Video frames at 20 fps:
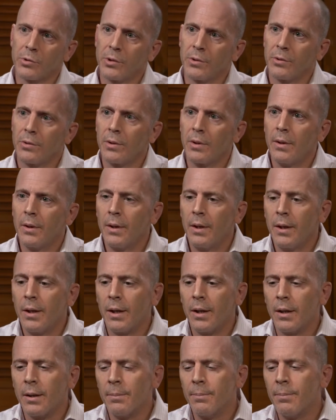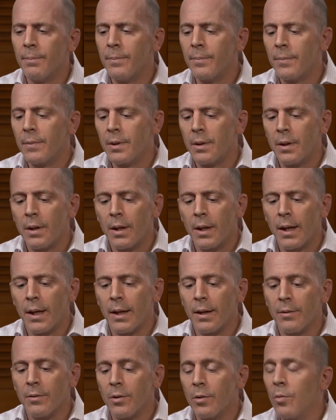
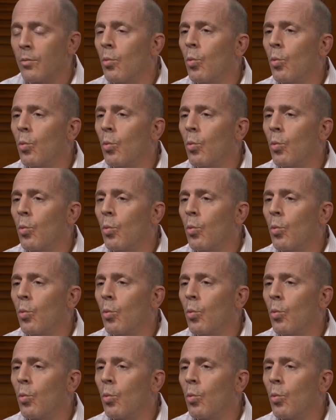And